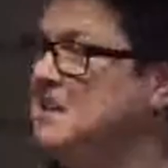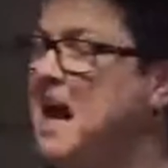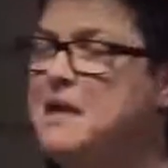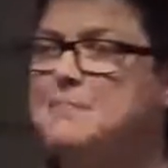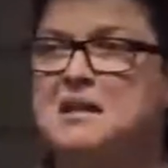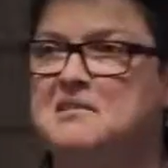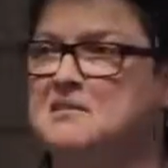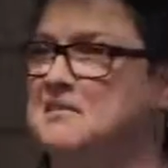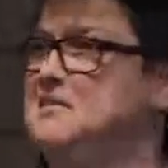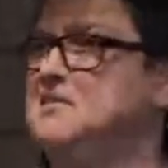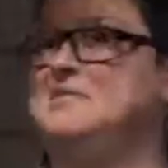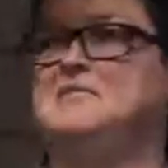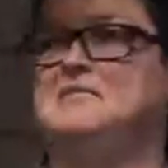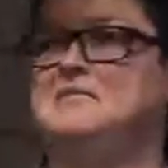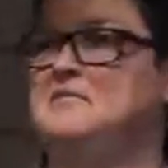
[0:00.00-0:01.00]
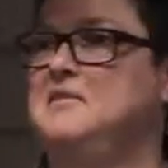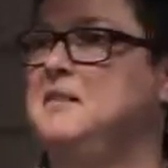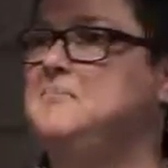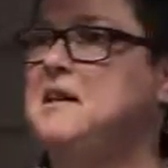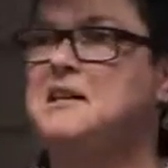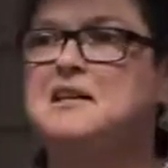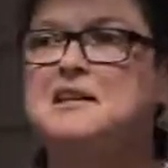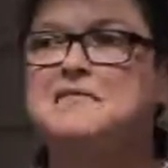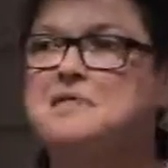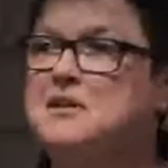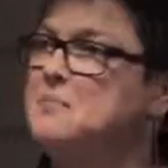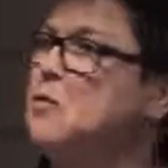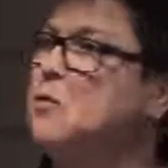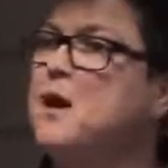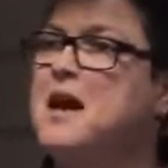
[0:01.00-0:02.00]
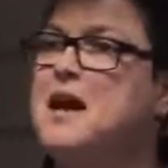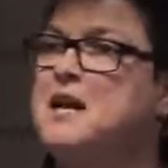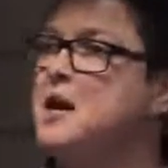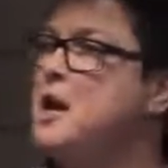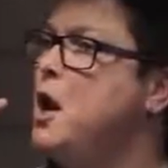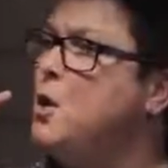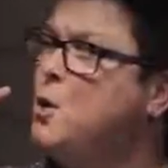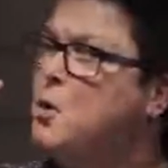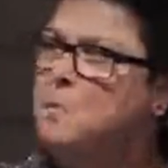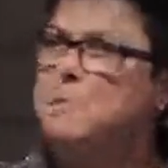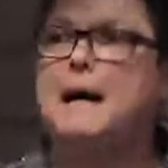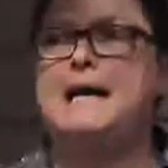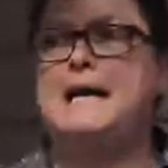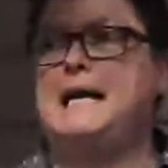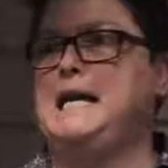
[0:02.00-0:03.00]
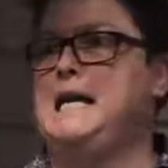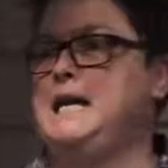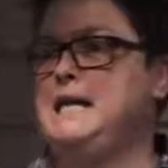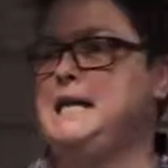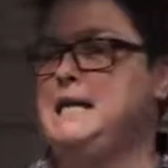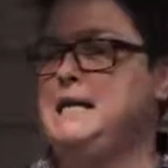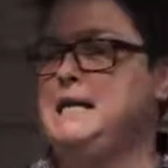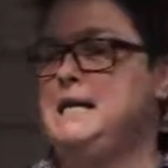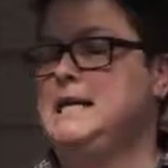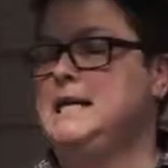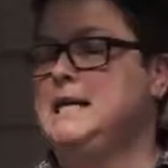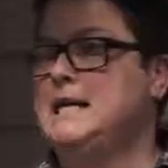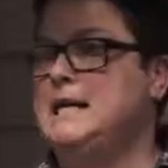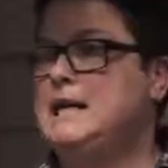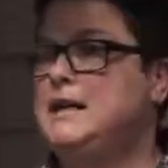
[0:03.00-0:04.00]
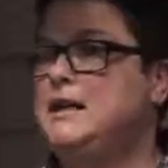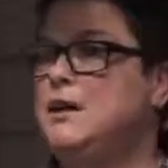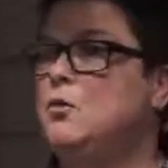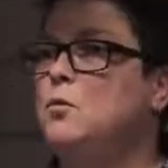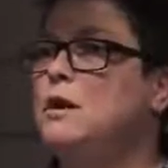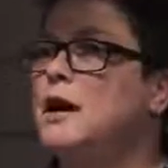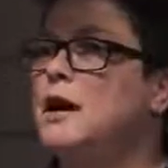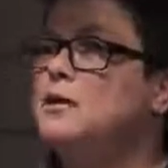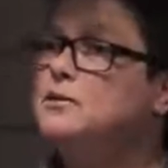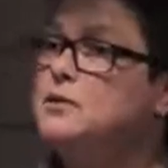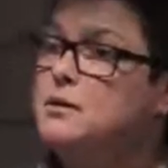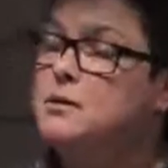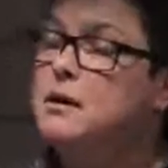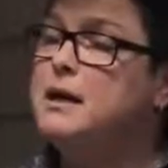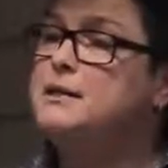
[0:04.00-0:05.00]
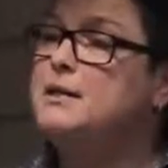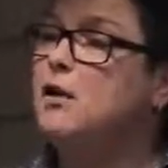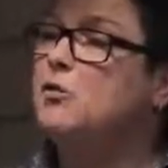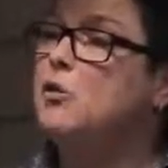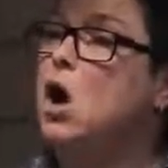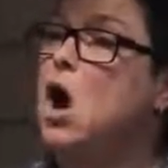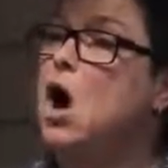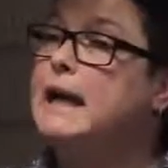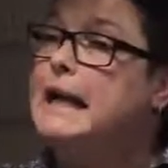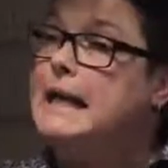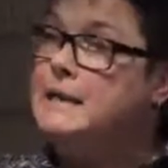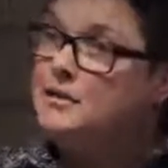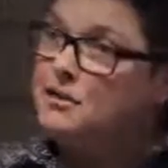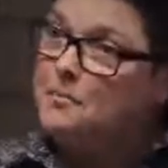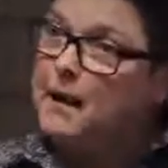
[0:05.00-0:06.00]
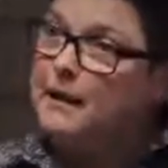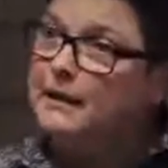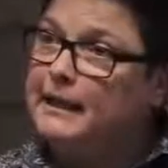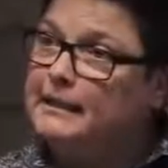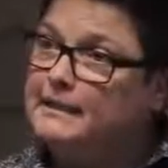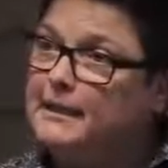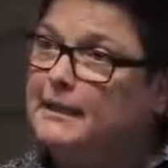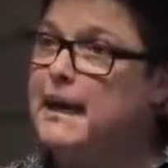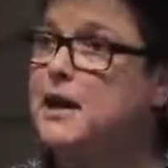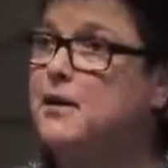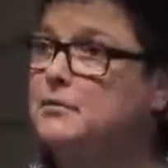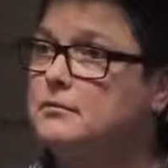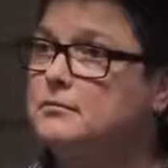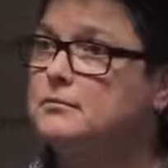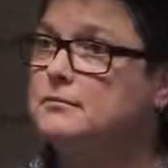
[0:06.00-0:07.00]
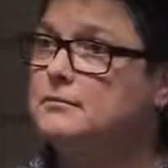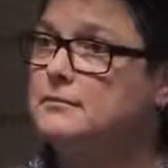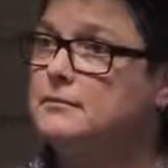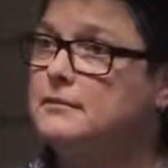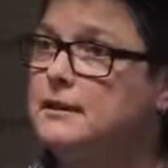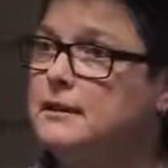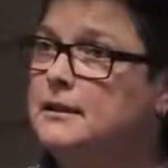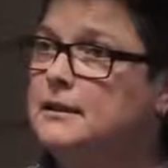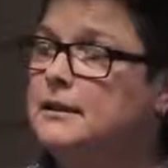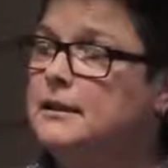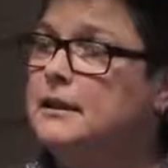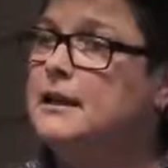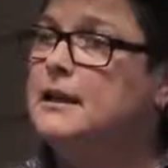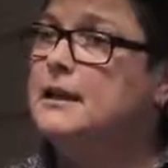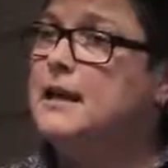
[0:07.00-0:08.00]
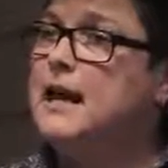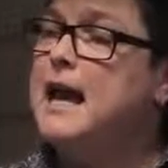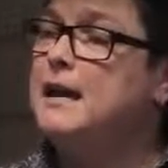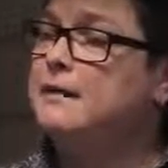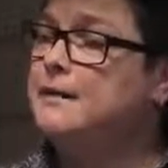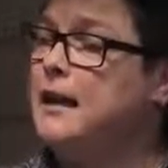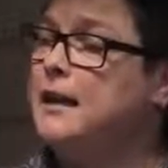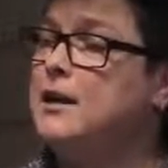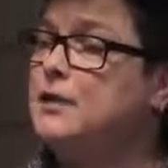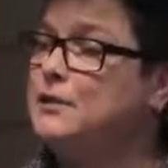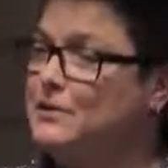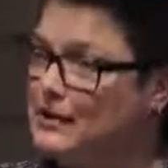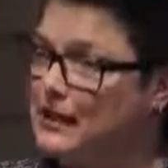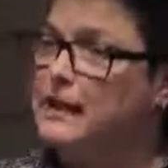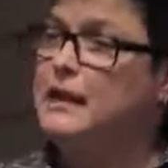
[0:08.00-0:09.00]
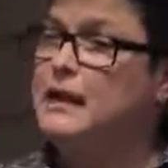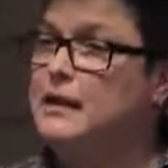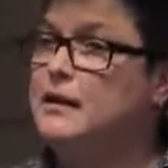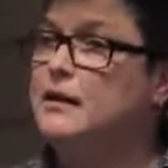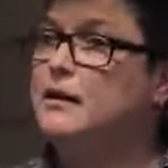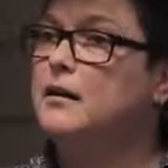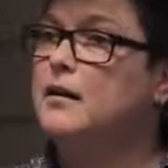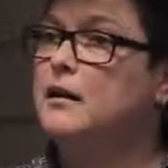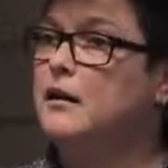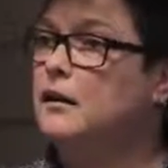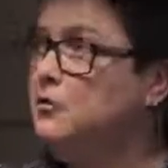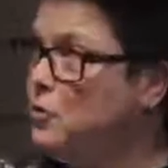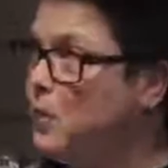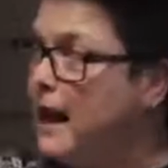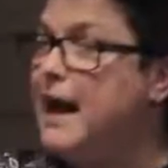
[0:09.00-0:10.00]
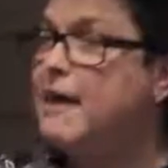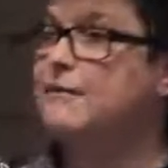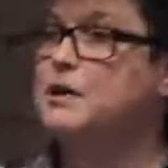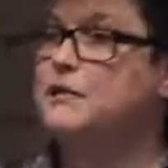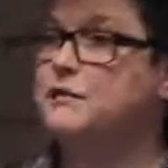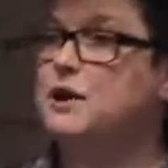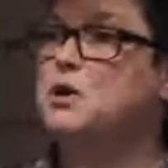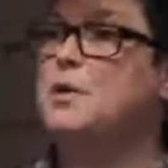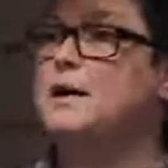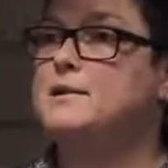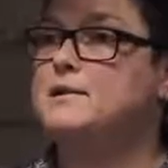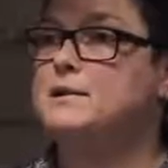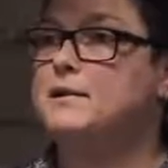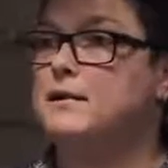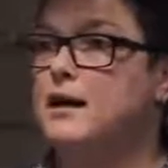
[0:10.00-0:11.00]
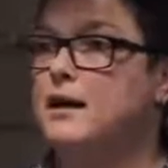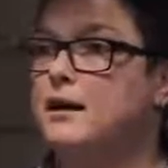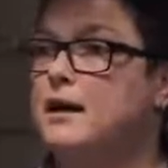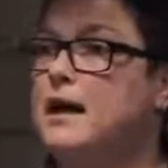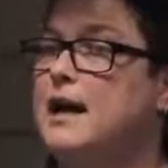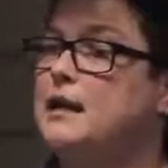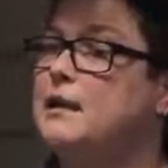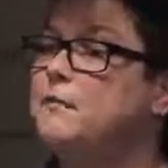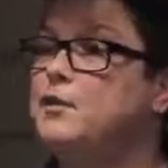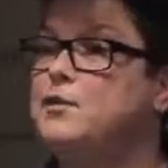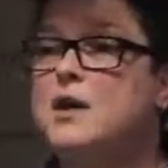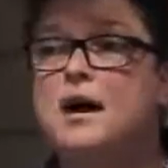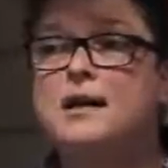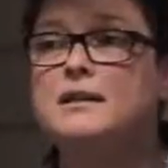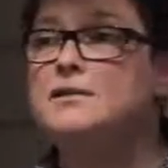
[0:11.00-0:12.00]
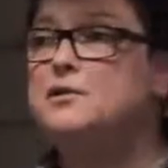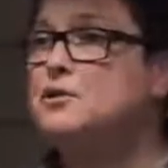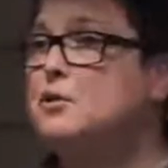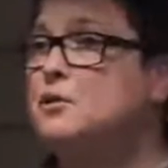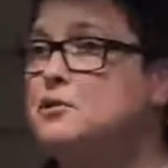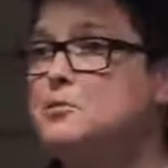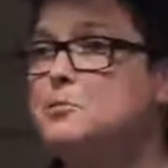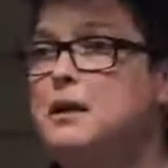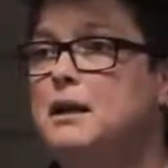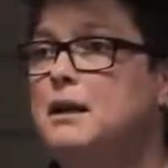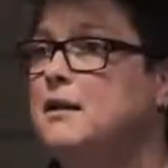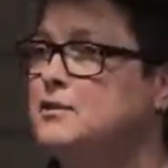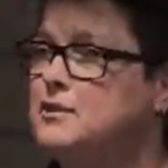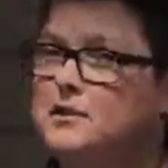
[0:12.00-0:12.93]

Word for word: diamonds. I'm not giving them away to nobody. you know, what I'll do is I'll log into my linked account and then I'll see do I have any requests in there. And if you're not into social media,